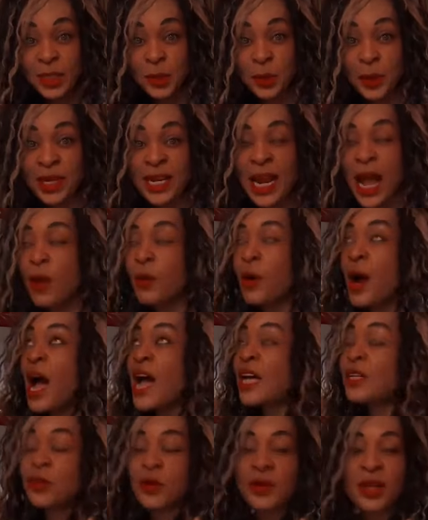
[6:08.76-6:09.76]
I do it now?
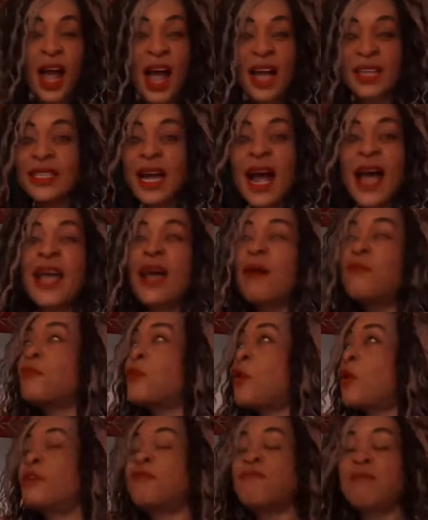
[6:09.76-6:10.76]
Hand on heart, I
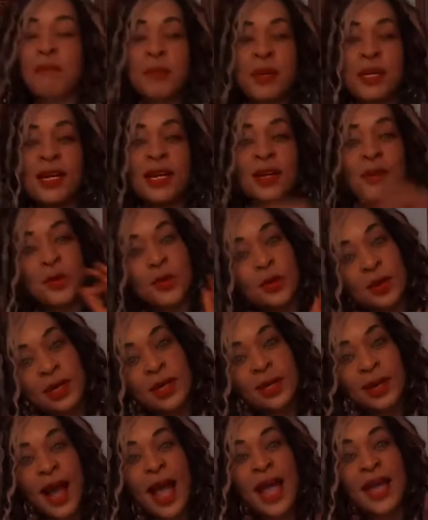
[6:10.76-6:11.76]
am not familiar.
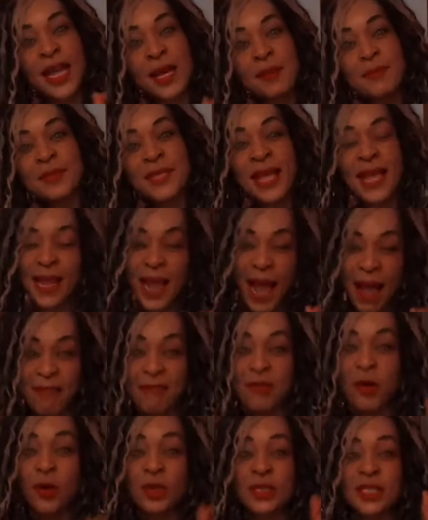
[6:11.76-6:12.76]
Look, I keep saying
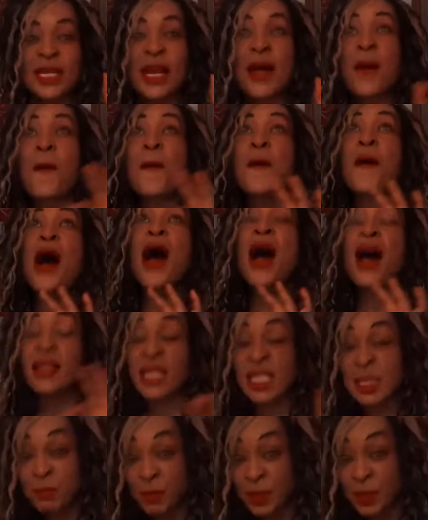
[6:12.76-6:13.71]
I've got other